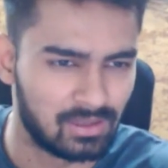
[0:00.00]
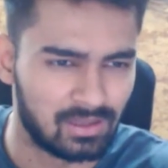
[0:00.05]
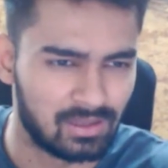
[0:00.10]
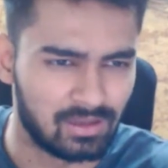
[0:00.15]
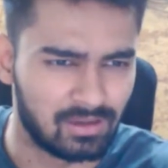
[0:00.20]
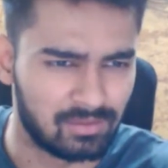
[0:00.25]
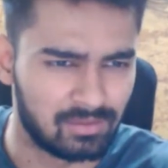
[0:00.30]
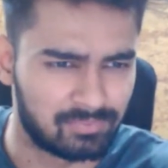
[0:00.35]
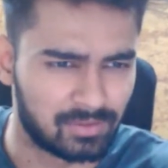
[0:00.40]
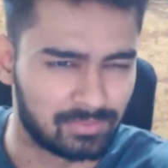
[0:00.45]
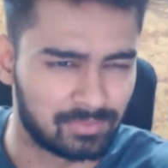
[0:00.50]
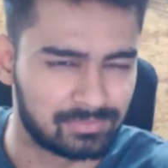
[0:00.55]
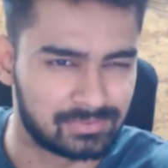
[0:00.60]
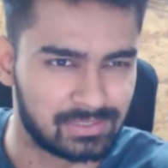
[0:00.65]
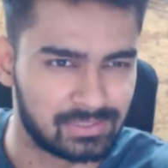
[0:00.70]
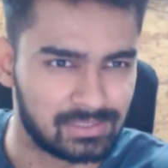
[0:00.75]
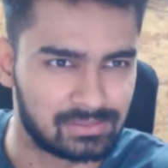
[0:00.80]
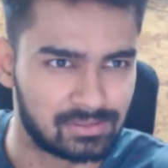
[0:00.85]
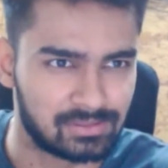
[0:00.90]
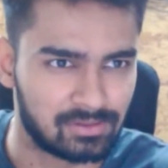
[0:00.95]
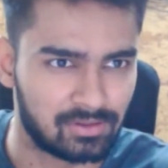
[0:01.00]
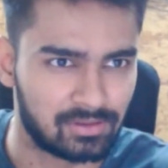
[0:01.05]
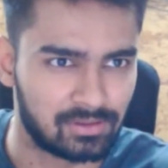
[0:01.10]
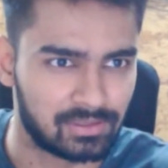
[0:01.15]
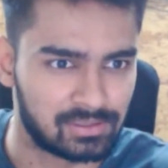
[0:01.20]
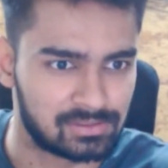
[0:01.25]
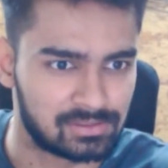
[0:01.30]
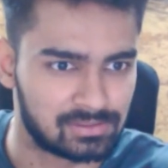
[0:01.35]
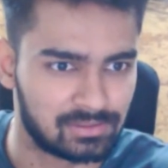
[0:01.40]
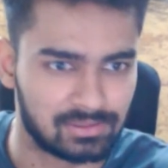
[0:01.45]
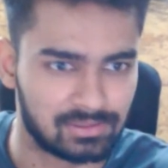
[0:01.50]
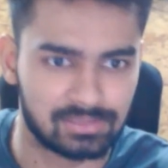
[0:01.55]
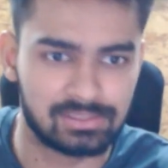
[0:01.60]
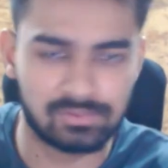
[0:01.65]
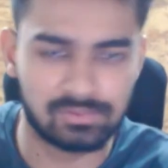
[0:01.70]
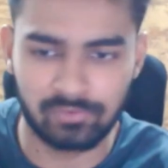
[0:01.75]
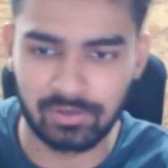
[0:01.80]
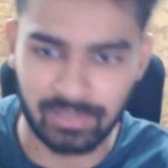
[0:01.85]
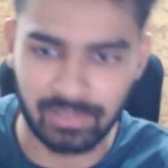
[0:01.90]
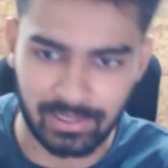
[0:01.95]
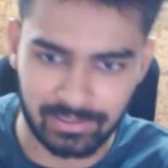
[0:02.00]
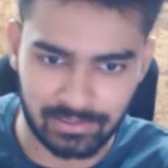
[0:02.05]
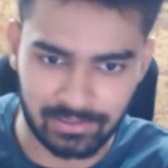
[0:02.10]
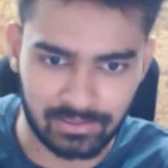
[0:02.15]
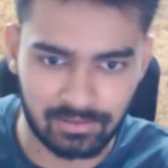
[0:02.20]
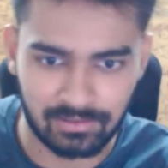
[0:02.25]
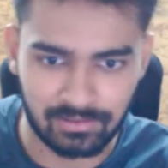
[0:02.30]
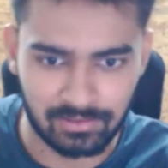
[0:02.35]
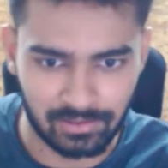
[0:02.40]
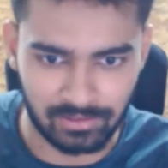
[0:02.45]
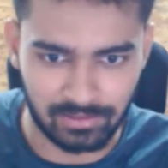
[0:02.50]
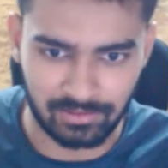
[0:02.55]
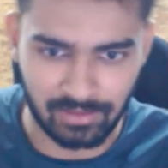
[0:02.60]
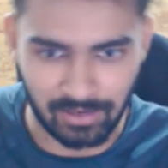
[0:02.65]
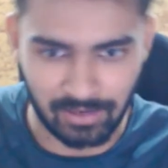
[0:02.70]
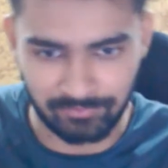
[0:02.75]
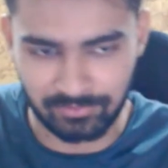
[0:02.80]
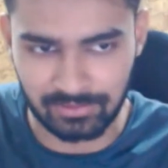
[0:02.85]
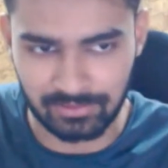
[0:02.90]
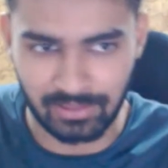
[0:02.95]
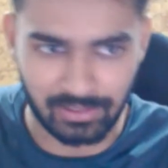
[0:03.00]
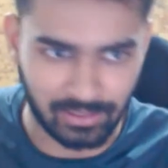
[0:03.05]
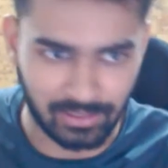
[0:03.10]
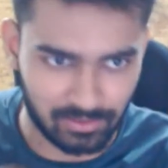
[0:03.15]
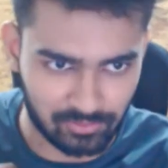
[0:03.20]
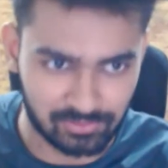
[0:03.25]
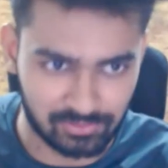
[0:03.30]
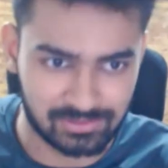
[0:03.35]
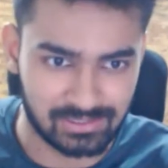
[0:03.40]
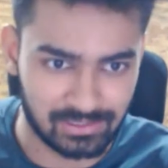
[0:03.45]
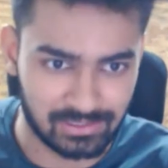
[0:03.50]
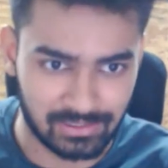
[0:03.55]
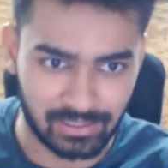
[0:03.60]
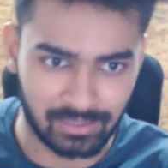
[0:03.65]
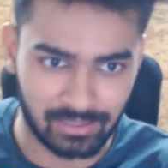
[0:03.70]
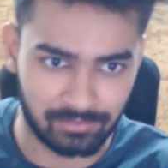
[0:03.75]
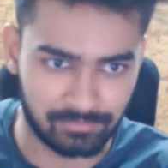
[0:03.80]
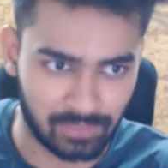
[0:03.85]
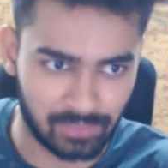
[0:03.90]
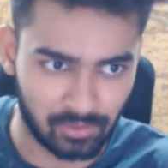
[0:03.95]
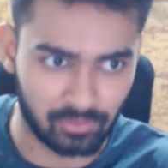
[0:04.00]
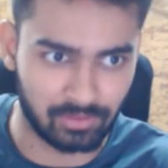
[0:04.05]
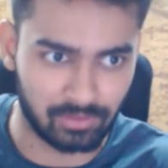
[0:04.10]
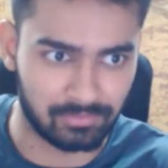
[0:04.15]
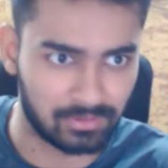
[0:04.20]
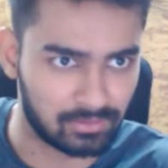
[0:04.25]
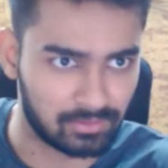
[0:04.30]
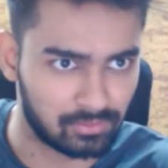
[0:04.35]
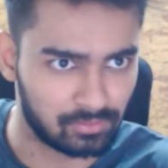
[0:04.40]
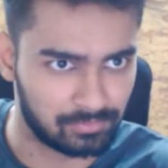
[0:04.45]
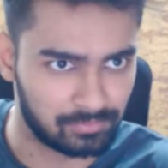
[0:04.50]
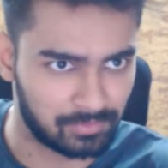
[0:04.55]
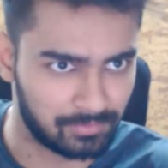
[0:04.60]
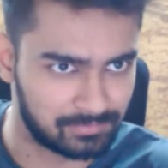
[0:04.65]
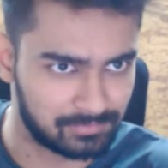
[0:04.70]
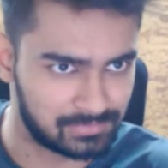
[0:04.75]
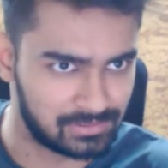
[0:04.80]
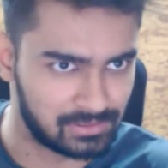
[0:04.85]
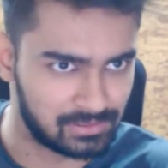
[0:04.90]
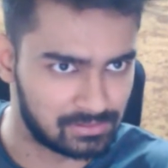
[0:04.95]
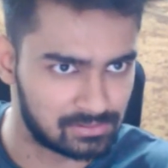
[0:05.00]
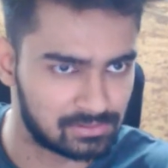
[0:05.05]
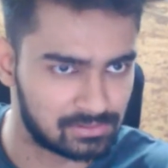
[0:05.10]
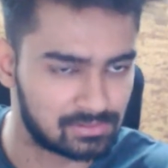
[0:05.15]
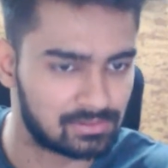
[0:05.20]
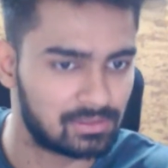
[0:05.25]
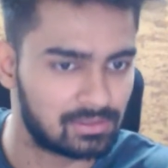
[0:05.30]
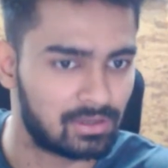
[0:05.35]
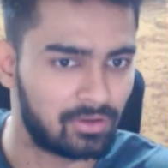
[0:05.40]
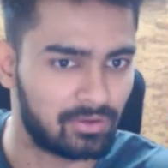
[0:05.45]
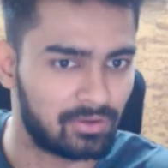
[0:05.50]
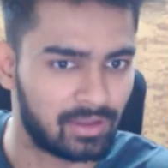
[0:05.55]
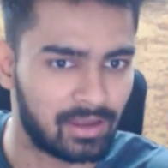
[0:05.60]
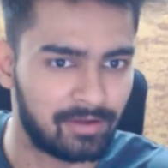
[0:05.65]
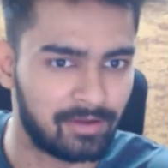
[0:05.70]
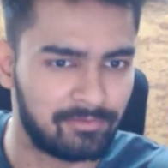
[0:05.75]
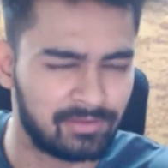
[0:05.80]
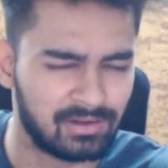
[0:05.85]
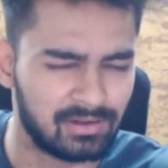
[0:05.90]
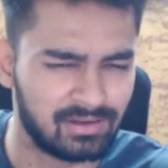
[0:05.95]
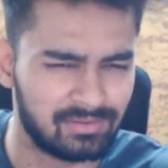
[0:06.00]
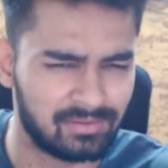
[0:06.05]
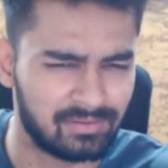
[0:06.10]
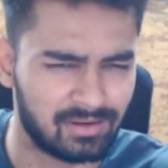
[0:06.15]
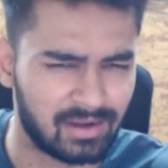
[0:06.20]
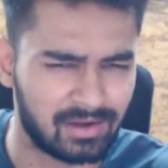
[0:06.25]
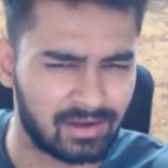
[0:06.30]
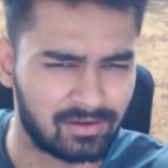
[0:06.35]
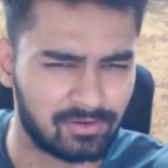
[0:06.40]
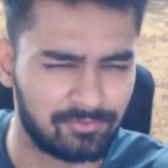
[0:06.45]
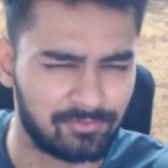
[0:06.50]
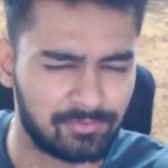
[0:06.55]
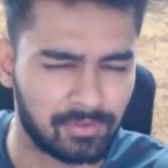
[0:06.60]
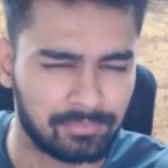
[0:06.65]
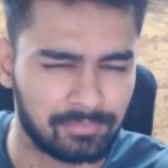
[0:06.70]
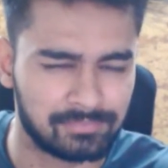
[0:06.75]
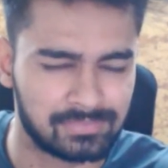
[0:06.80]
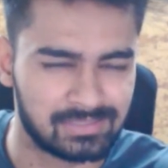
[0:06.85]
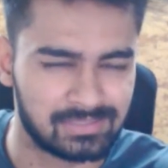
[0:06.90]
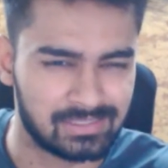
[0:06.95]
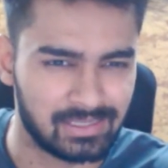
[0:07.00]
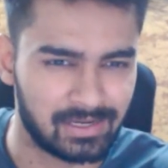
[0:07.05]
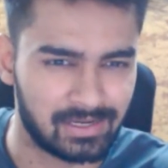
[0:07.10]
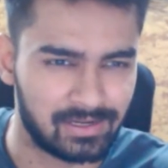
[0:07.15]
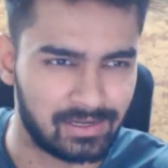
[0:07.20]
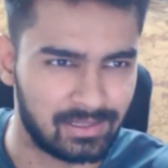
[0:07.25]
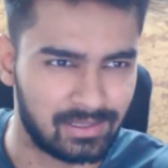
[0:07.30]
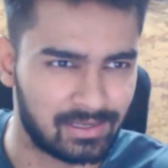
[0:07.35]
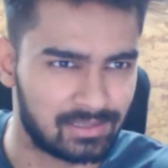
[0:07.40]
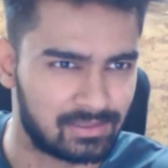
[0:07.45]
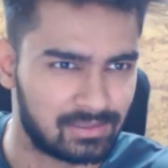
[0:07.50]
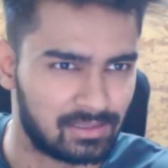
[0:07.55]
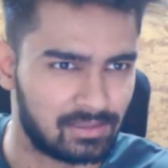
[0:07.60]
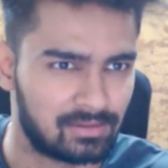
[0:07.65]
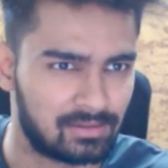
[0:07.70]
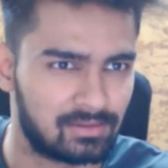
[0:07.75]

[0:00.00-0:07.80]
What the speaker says: problem C's in contest. This is what I did, and after that I could see that I'm now able to do problem C. I've done a ladder of problem C and D, I think.